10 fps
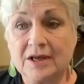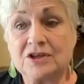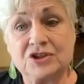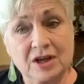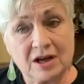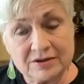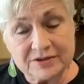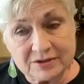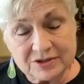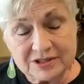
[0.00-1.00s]
She
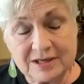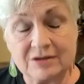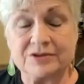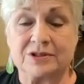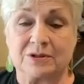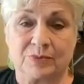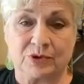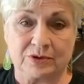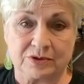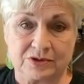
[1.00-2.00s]
also sells the
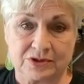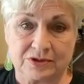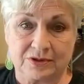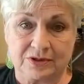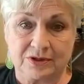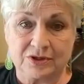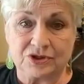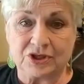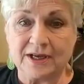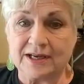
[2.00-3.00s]
books.
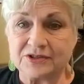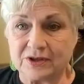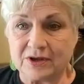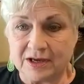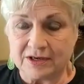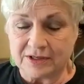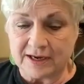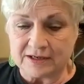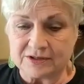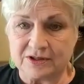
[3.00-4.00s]
She has the
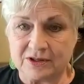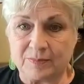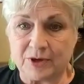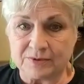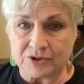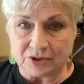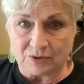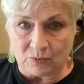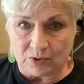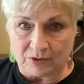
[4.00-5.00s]
contacts in the
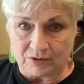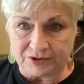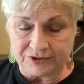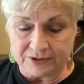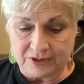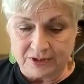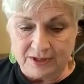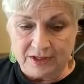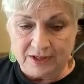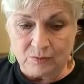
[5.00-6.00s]
publishing world
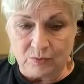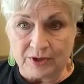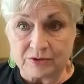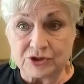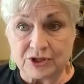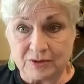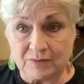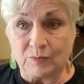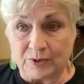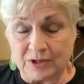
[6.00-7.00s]
where
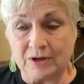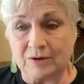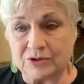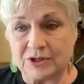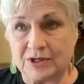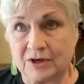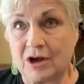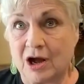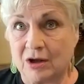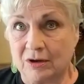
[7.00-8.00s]
she would, you know, she can
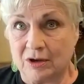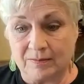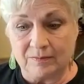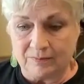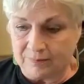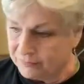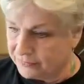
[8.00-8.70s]
call up